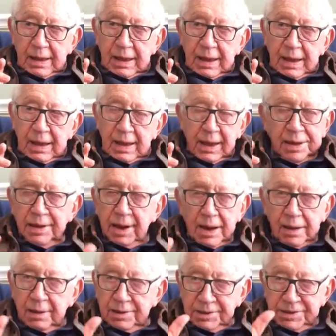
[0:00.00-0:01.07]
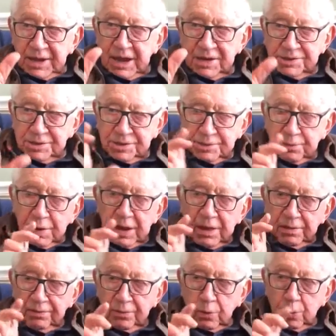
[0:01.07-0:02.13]
uh, in uh, Texas
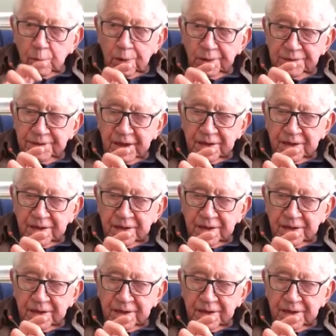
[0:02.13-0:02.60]
rather, Fort Worth,